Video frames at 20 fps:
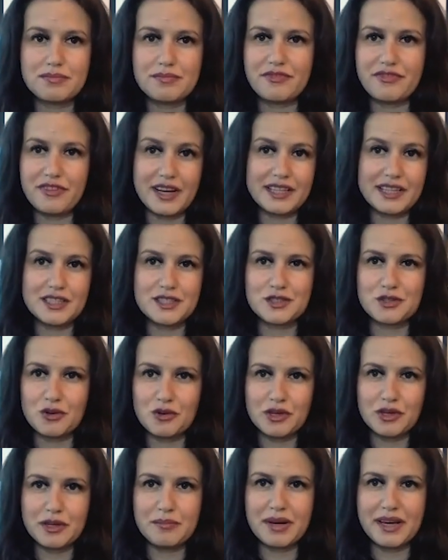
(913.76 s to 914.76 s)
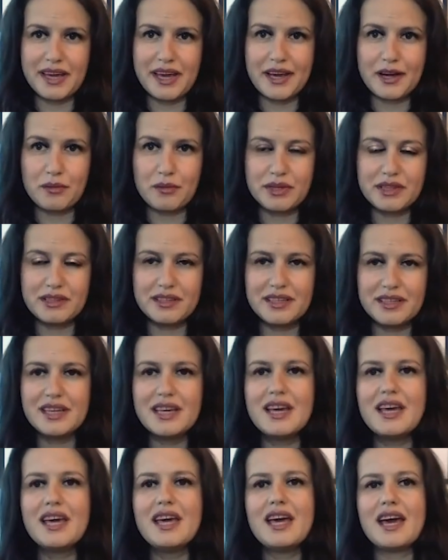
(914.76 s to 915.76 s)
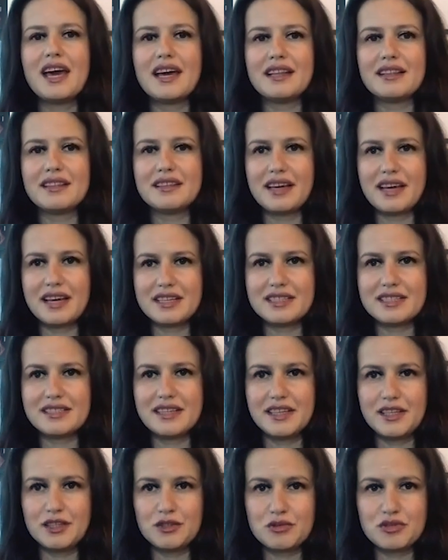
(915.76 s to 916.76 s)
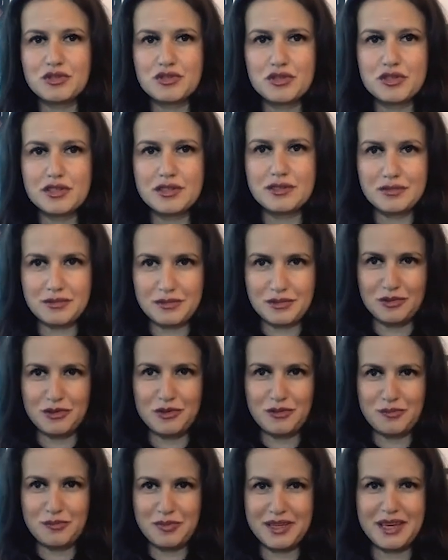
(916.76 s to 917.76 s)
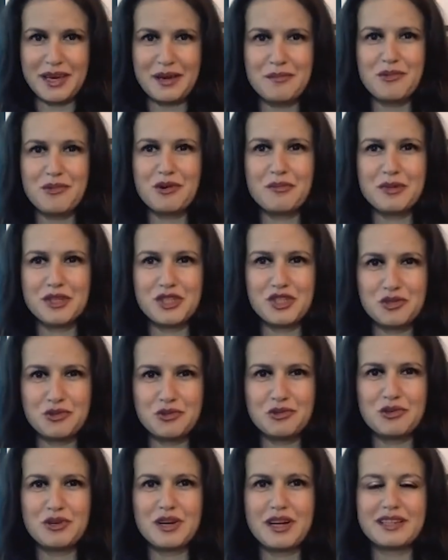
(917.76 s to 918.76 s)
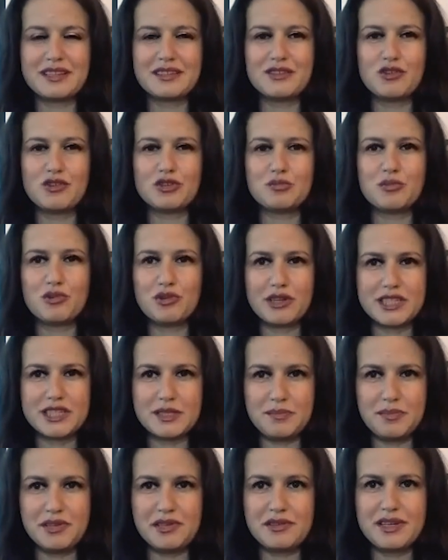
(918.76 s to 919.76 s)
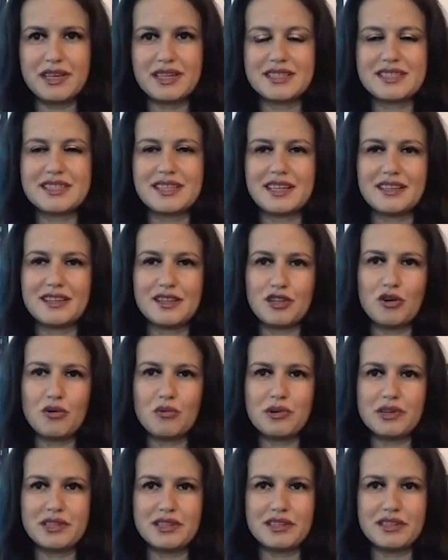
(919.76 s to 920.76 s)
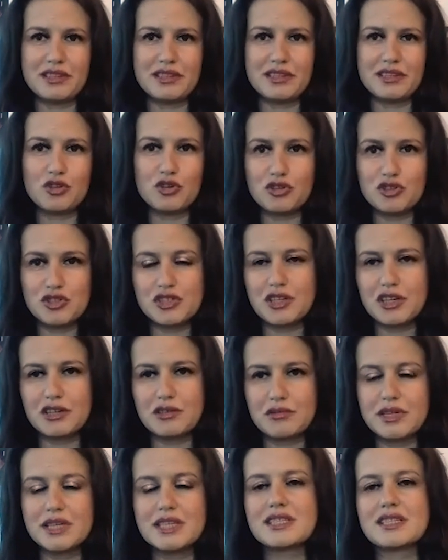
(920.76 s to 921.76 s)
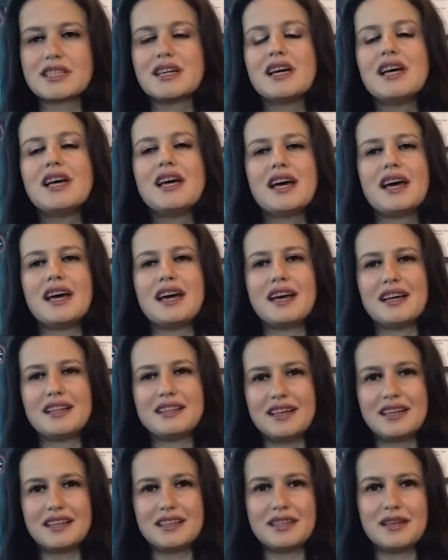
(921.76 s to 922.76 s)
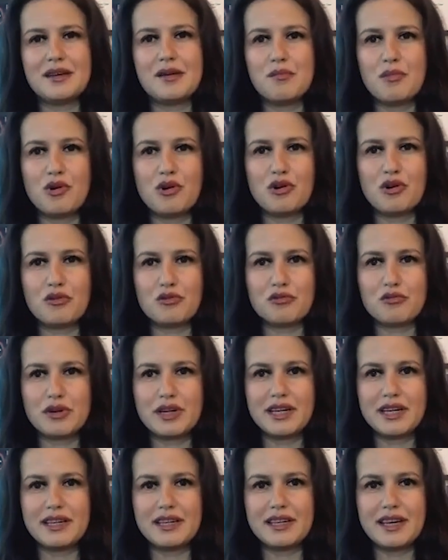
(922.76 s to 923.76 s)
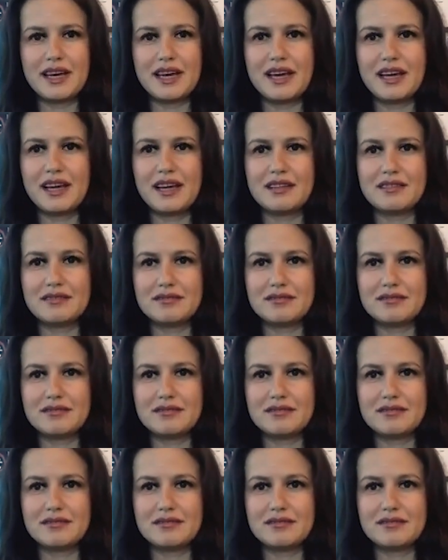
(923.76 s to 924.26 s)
financed only by equity, and as the industry, became more mature and got more experience and lowered the technological risk, then more really